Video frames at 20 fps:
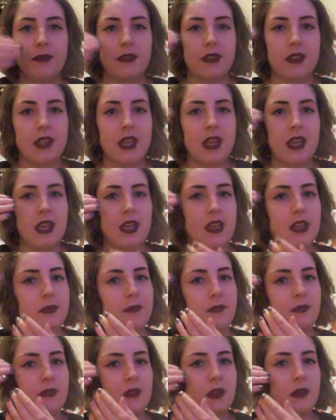
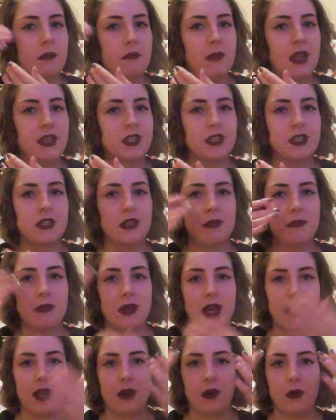They measure
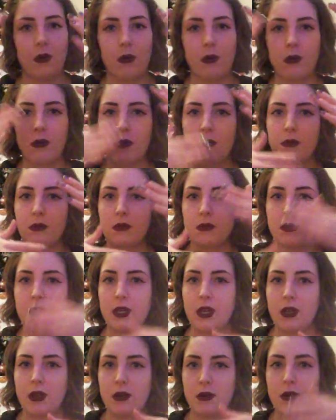them out,
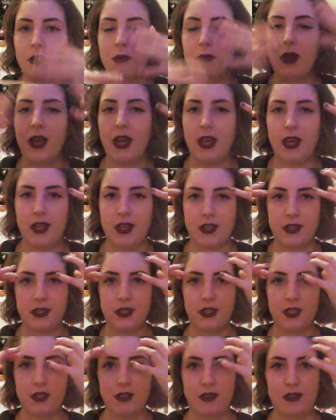you know, compared
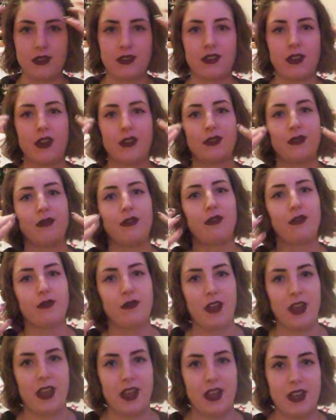to the size of your
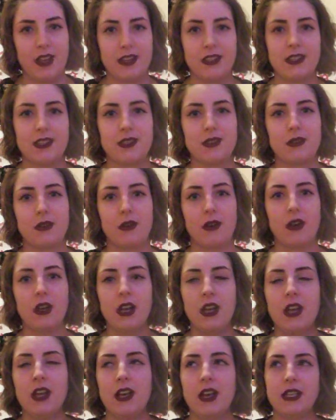face. It's not
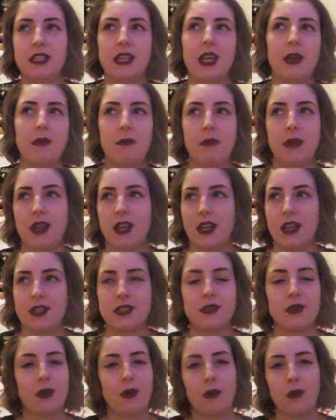a template,
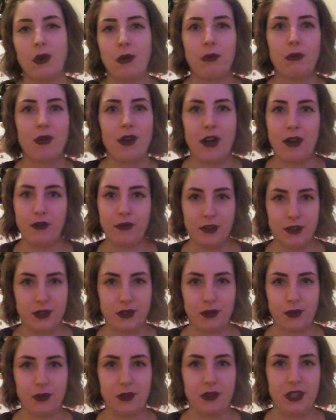it's not a one brow
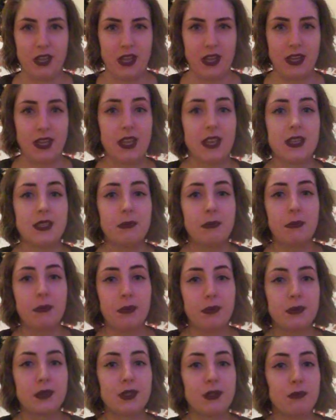fits all thing. It
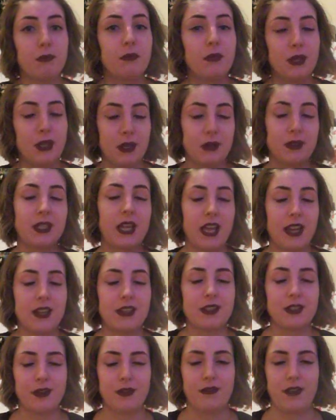is
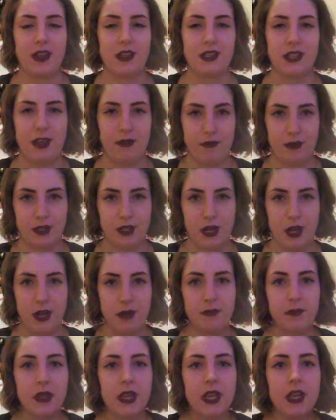tailored to your face every
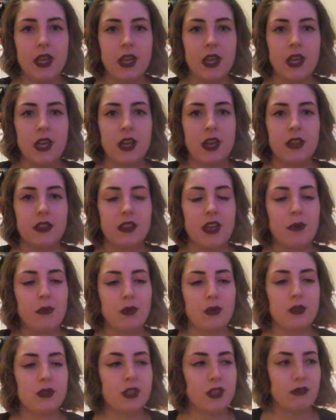time. They
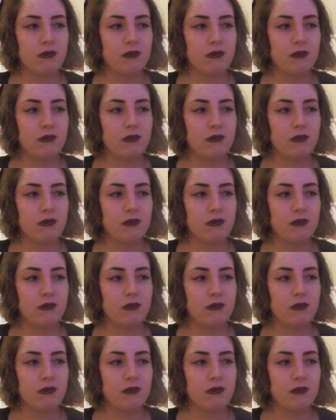were also